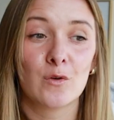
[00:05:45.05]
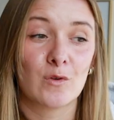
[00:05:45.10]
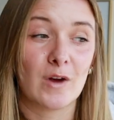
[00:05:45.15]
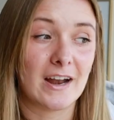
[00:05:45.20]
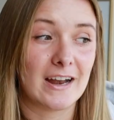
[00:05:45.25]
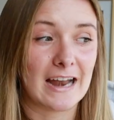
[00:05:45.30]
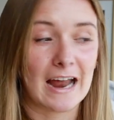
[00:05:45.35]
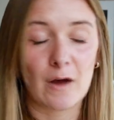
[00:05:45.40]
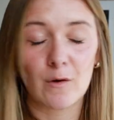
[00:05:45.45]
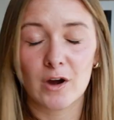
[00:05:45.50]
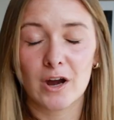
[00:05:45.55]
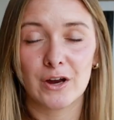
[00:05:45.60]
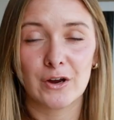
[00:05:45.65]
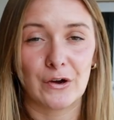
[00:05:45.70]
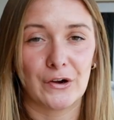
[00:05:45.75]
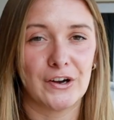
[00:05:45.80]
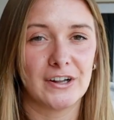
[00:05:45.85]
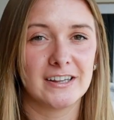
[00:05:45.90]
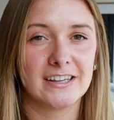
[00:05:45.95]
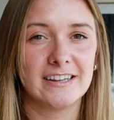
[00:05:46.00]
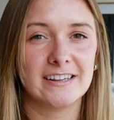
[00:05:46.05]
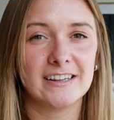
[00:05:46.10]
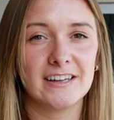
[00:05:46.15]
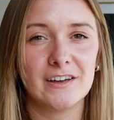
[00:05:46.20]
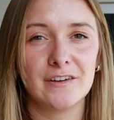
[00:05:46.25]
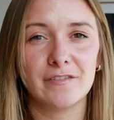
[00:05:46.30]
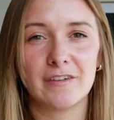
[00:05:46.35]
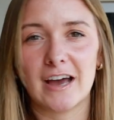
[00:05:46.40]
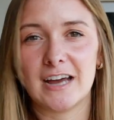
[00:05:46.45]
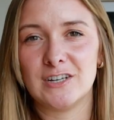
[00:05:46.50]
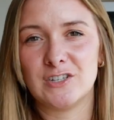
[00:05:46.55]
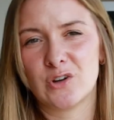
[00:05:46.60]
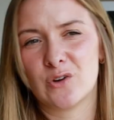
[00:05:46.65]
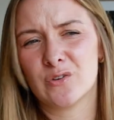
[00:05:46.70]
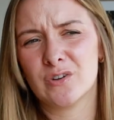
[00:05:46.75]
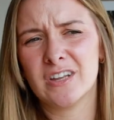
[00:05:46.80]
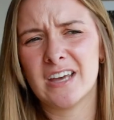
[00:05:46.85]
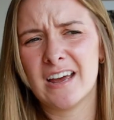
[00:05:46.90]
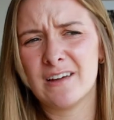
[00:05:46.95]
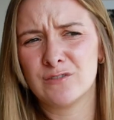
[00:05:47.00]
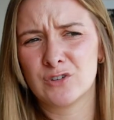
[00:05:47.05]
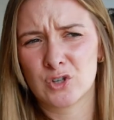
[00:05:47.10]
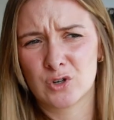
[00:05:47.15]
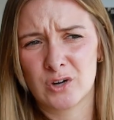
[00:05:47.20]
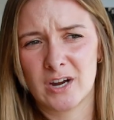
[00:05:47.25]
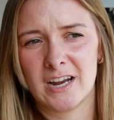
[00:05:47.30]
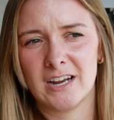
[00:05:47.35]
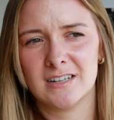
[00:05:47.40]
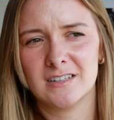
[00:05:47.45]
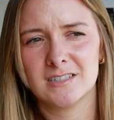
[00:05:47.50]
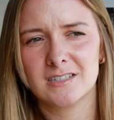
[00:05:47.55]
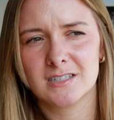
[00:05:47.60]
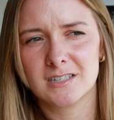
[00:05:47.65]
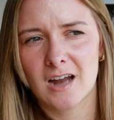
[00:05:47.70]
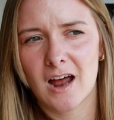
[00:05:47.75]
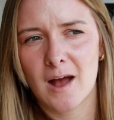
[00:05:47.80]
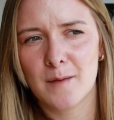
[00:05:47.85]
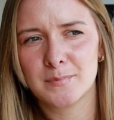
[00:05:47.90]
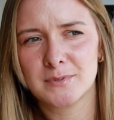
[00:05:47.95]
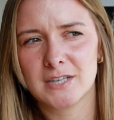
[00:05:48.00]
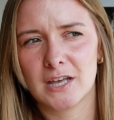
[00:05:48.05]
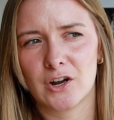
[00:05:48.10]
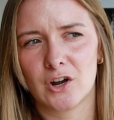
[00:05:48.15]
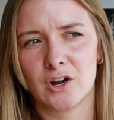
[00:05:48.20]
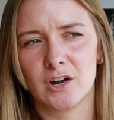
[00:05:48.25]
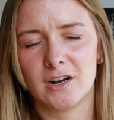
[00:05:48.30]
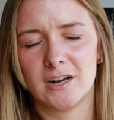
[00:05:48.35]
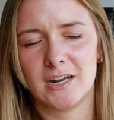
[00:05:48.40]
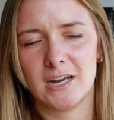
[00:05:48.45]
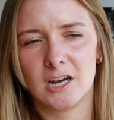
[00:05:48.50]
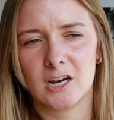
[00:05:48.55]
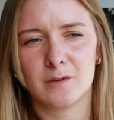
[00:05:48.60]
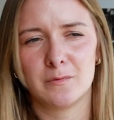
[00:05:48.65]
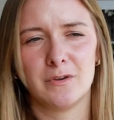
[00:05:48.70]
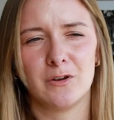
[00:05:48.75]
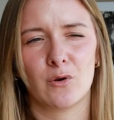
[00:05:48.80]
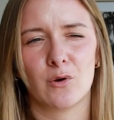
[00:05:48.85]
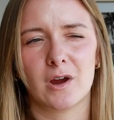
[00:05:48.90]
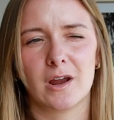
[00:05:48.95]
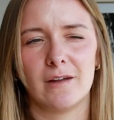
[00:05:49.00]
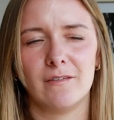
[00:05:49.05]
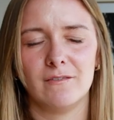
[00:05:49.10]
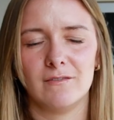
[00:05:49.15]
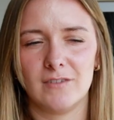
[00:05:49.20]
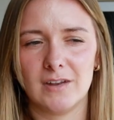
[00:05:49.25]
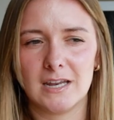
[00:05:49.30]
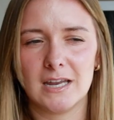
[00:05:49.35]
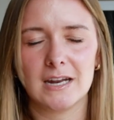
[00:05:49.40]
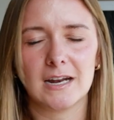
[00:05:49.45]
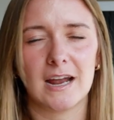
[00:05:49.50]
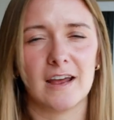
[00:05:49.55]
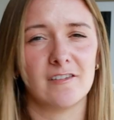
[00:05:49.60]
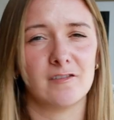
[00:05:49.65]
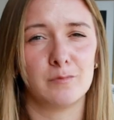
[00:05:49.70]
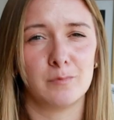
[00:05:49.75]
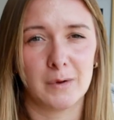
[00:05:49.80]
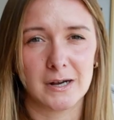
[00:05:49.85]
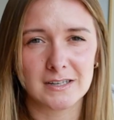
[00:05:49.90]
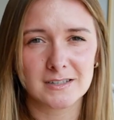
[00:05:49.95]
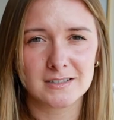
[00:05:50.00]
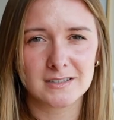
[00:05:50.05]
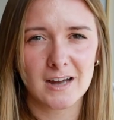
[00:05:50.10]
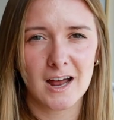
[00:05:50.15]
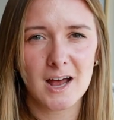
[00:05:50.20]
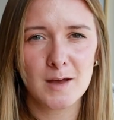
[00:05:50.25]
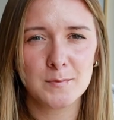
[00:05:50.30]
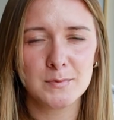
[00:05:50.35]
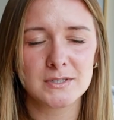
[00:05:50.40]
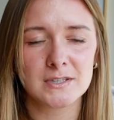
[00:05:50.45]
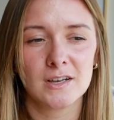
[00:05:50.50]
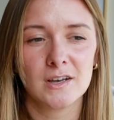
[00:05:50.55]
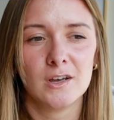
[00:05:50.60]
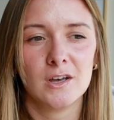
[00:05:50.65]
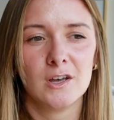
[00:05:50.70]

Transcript: Right now where I currently live, I don't really have train stops that are near me or convenient. I have bus stops.